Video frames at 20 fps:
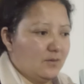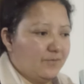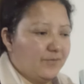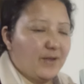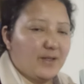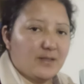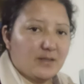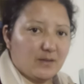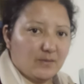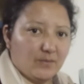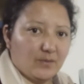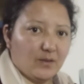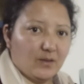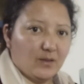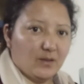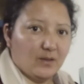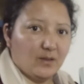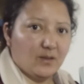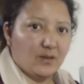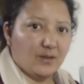festival,
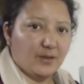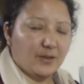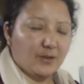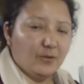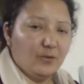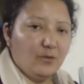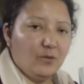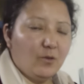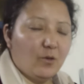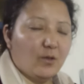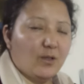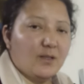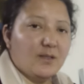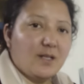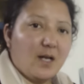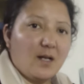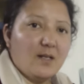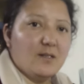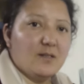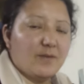you know, or a
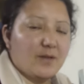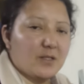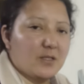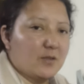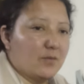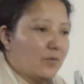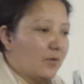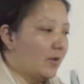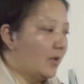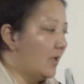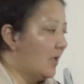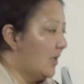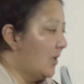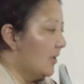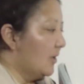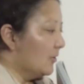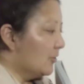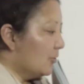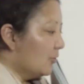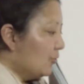dance festival.
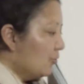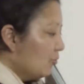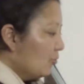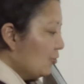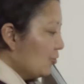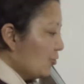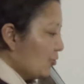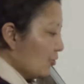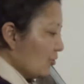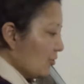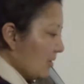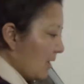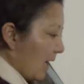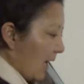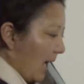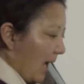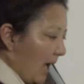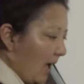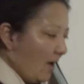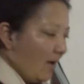So you should
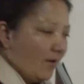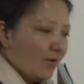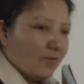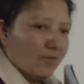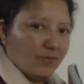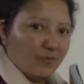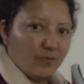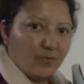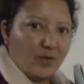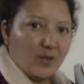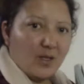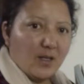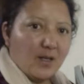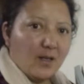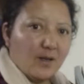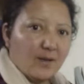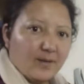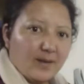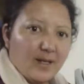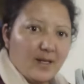have
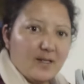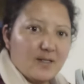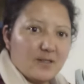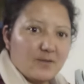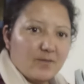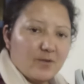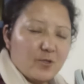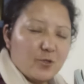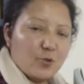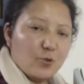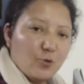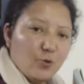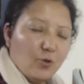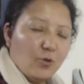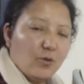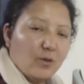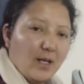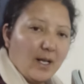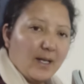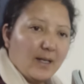things which
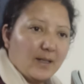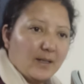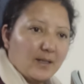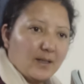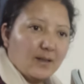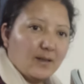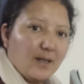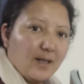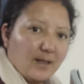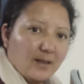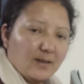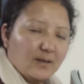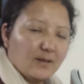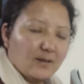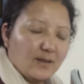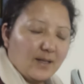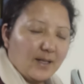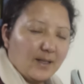look like that